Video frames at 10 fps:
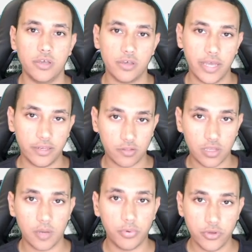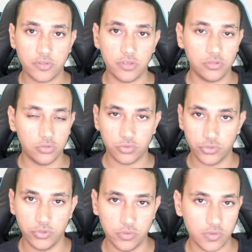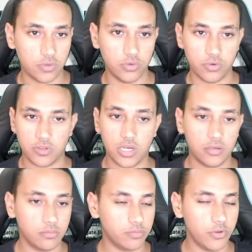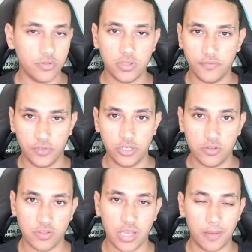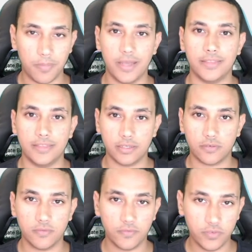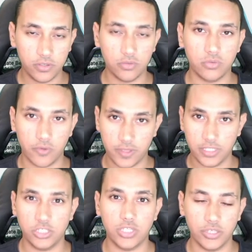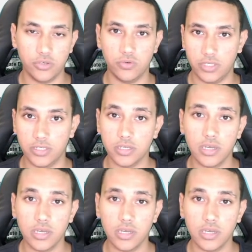and start posting tutorials or start posting videos about the field or the niche that you're in.